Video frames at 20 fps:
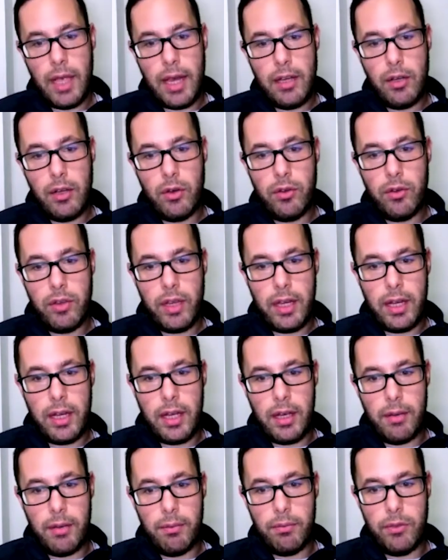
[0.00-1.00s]
know that
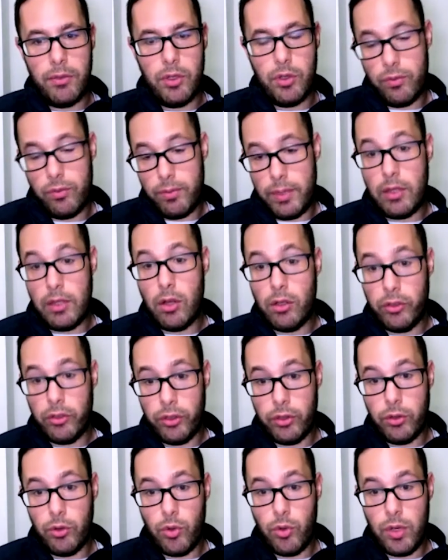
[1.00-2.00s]
you've been
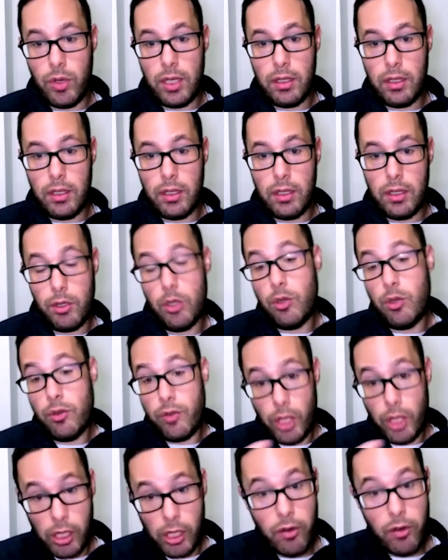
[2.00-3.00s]
also you've
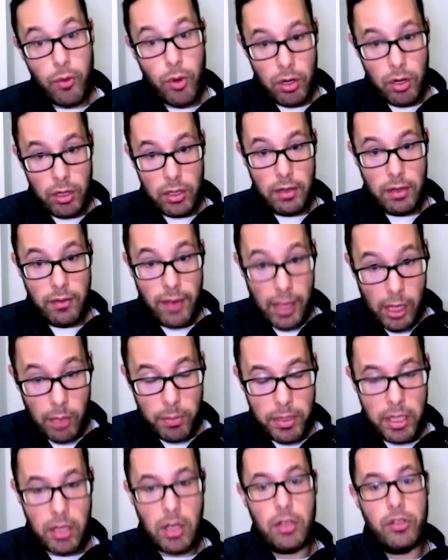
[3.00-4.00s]
done a lot of work in
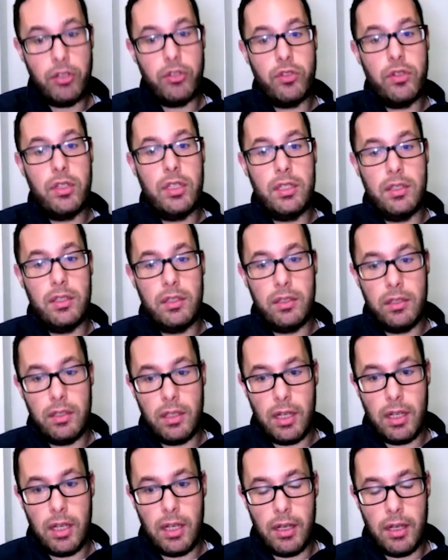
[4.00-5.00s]
developing countries,
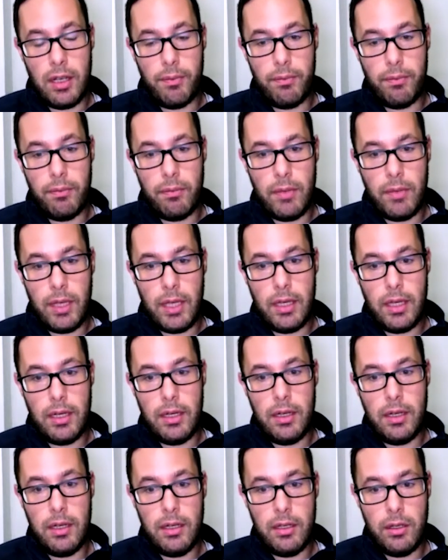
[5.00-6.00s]
and
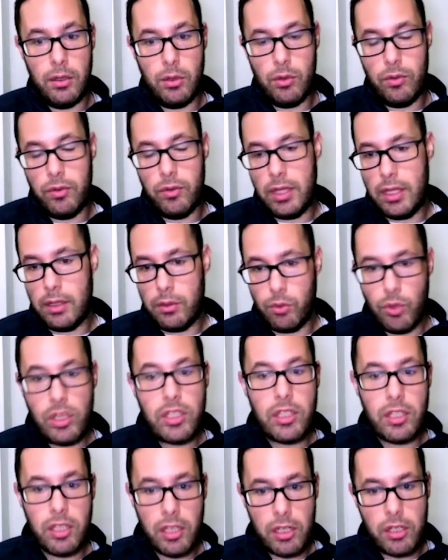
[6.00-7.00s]
in the
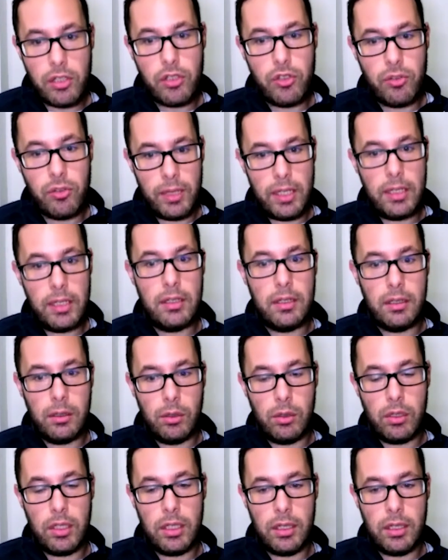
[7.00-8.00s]
recent years, you've been
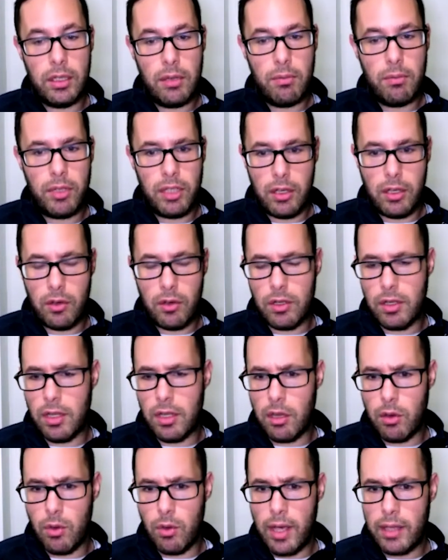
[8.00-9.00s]
looking in particular at the
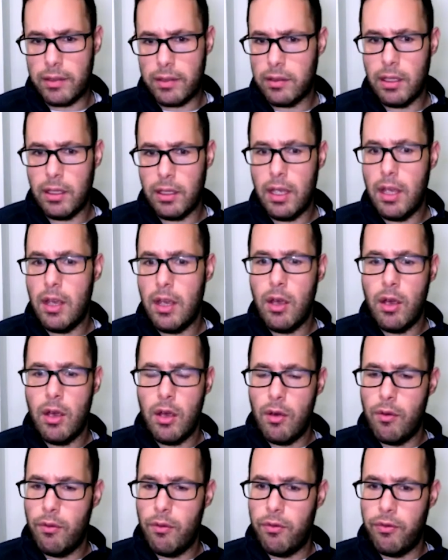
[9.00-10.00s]
US.
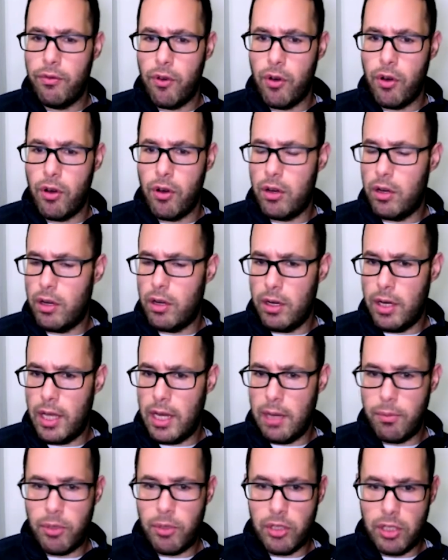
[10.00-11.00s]
For
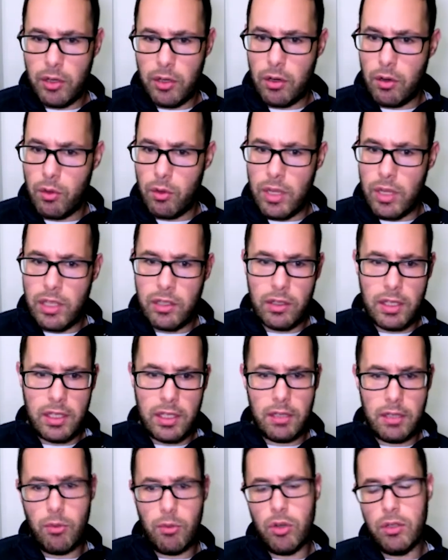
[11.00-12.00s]
any particular reason? Is
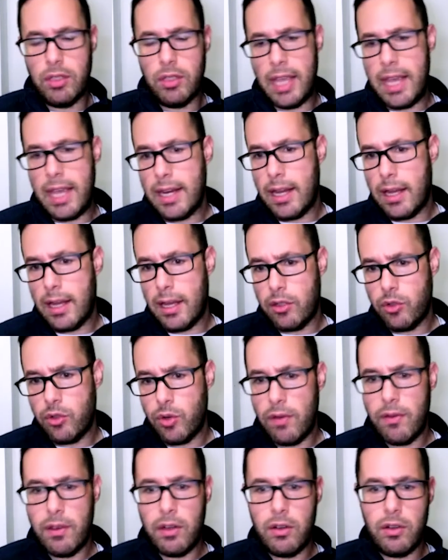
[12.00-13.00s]
it more data
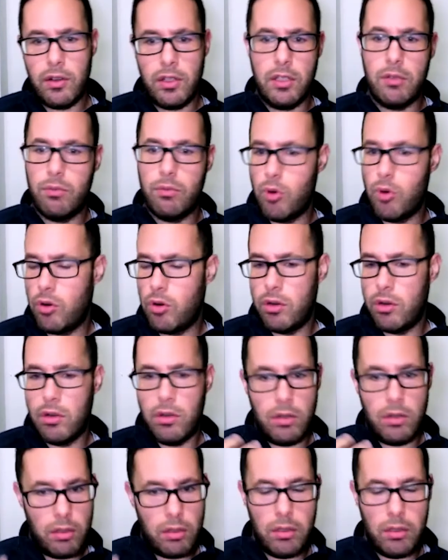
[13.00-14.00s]
driven, or is it more